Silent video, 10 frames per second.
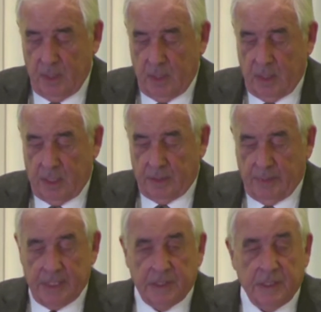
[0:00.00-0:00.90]
On the
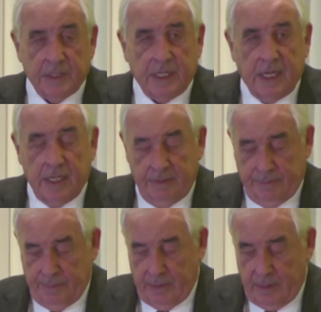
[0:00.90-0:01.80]
racing side,
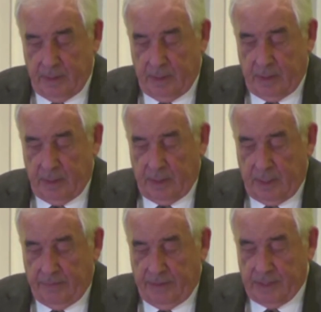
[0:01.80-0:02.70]

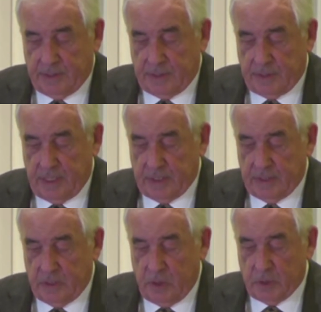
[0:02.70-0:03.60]
I've had success
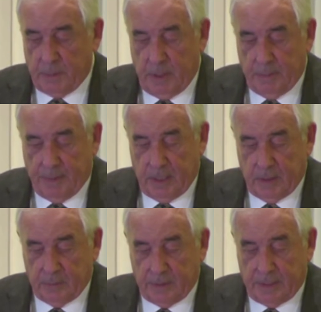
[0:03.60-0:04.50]
in no small
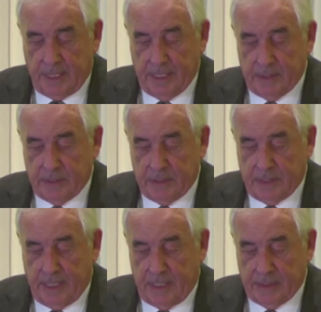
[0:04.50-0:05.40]
part with the guidance and
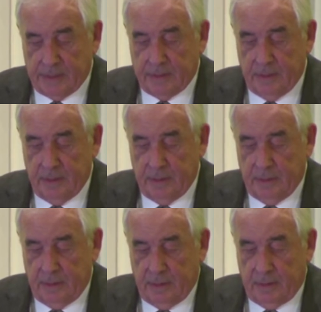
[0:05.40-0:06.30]
talent
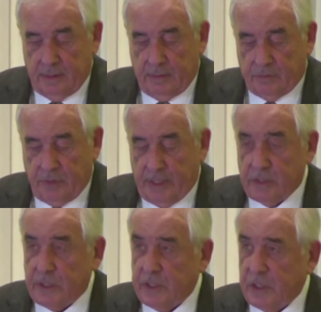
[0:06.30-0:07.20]
of trainers
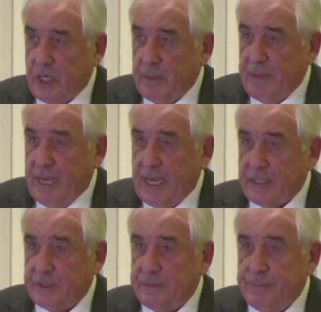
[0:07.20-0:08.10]
like John
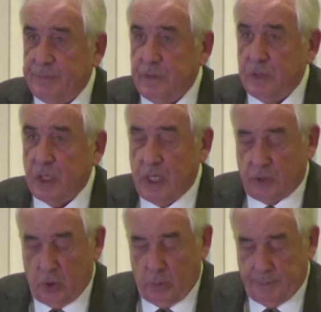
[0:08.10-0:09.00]
Bax, John
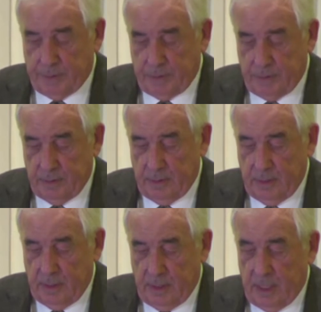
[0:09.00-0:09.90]
Kopus,
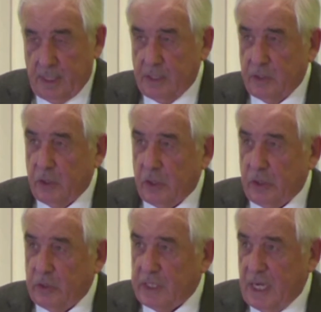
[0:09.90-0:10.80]
and in an
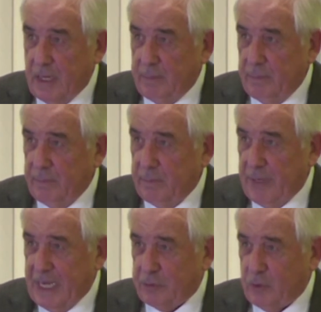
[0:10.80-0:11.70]
earlier time,
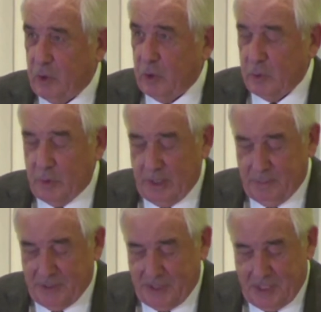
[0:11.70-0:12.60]
Pat Crow, who got
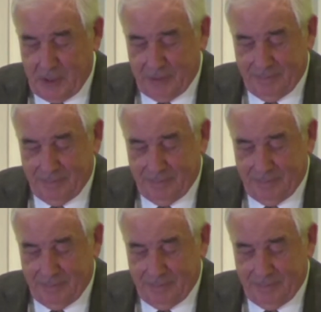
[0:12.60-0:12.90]
me started.